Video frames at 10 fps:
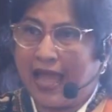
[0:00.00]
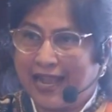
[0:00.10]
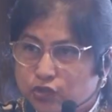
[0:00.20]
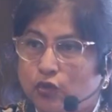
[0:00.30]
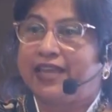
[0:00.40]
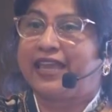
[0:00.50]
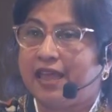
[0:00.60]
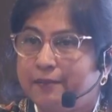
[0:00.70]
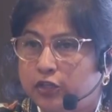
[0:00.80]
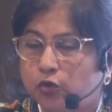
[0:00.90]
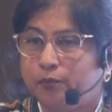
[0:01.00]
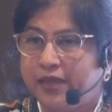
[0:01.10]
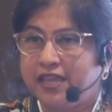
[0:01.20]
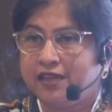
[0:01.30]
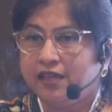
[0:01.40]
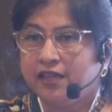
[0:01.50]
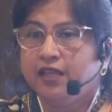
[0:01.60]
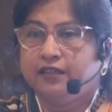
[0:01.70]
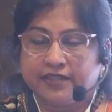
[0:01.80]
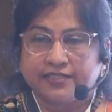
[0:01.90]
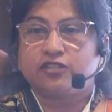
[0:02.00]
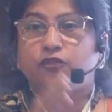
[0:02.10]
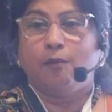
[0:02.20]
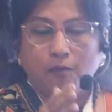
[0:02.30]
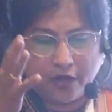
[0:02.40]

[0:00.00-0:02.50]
actually came into being, this is from